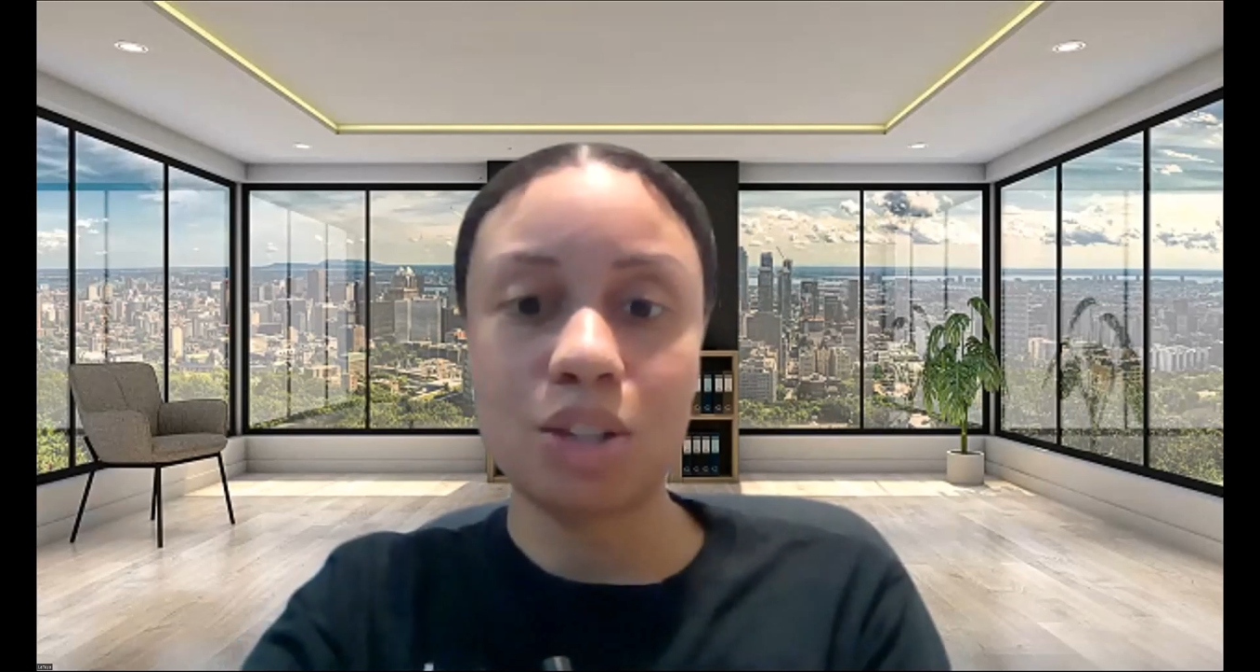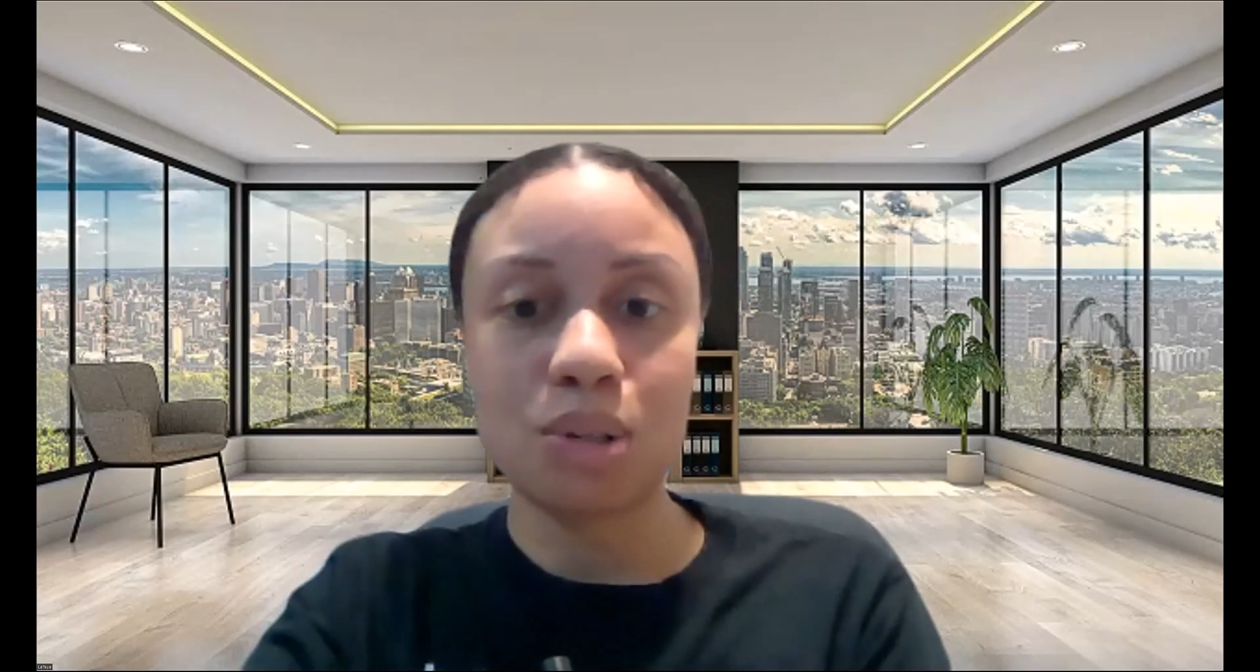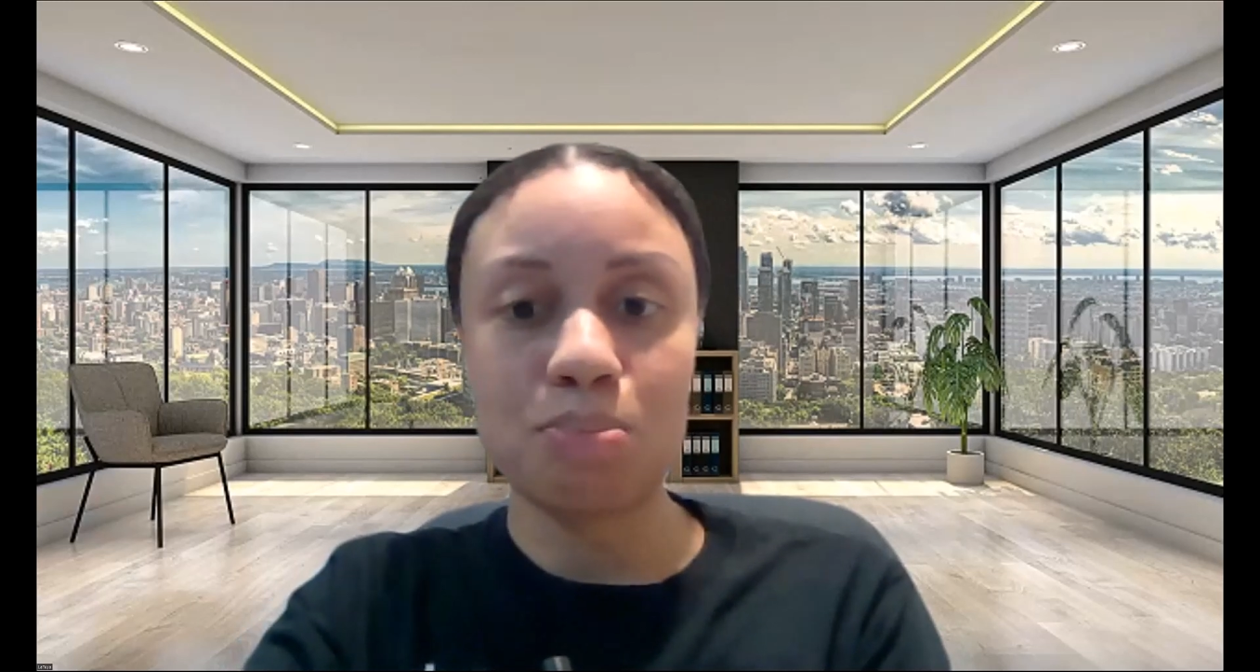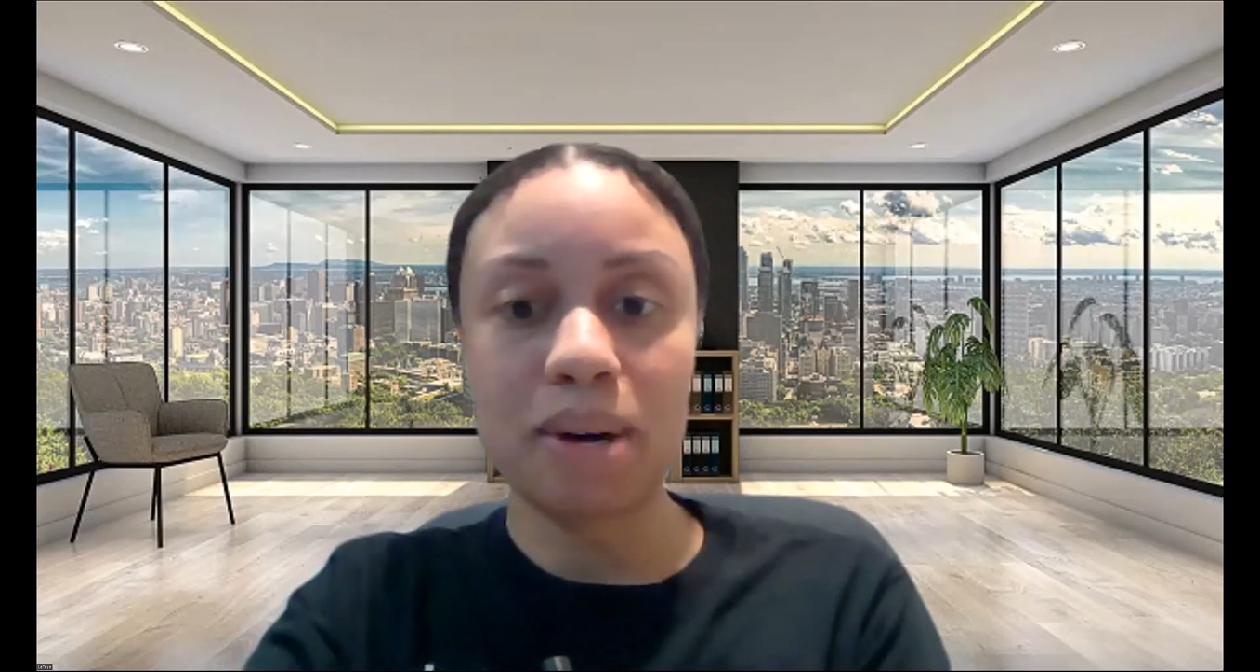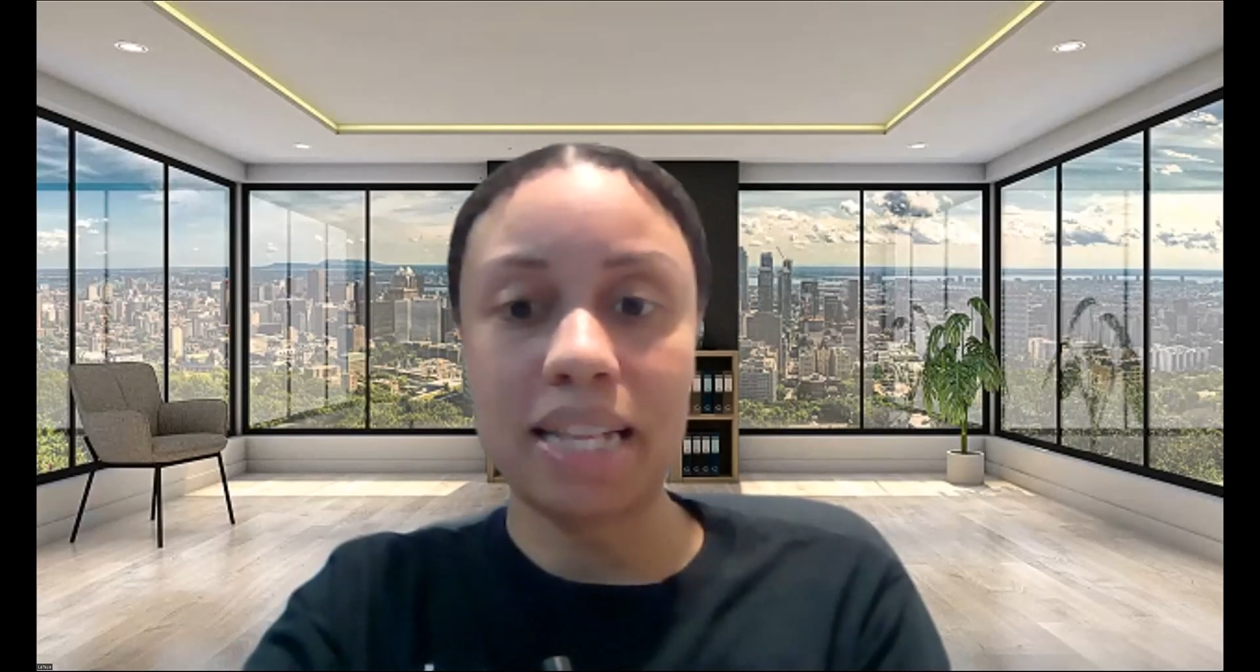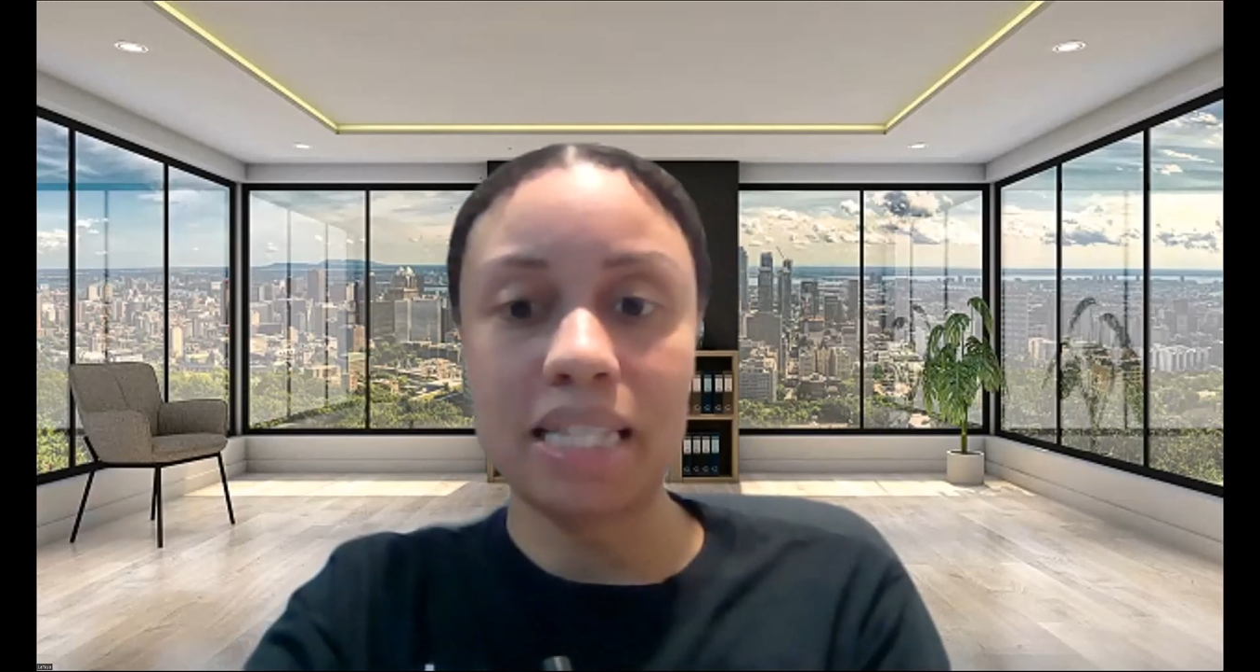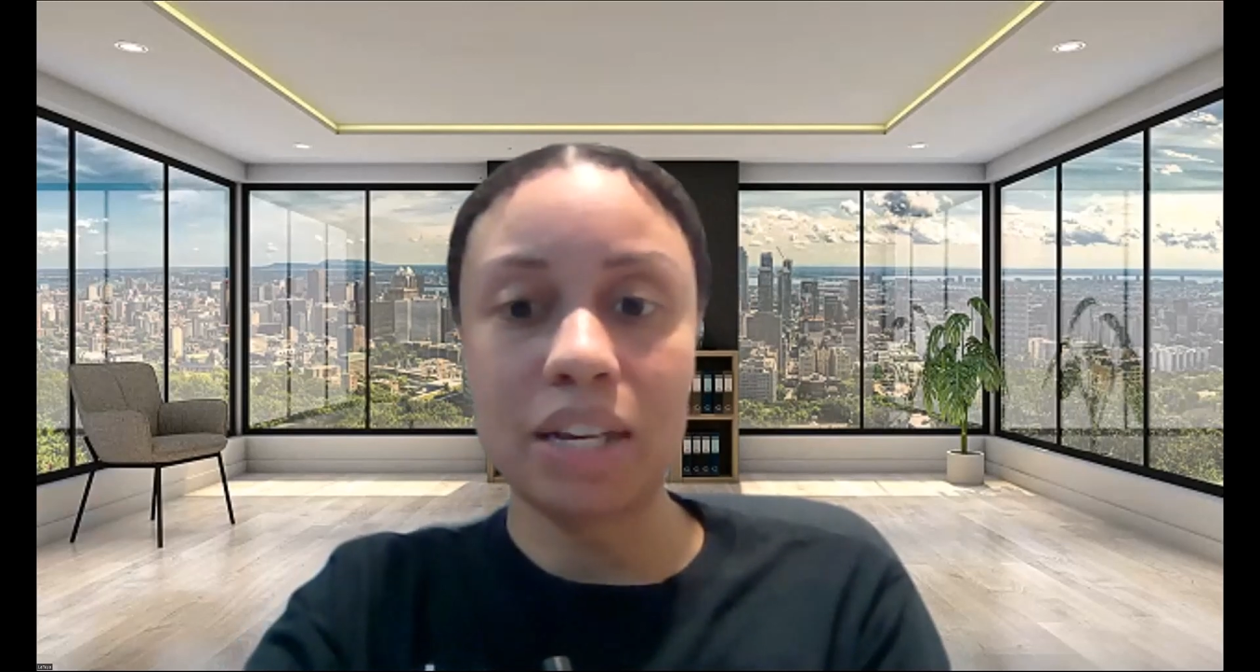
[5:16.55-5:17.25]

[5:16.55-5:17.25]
of those buy and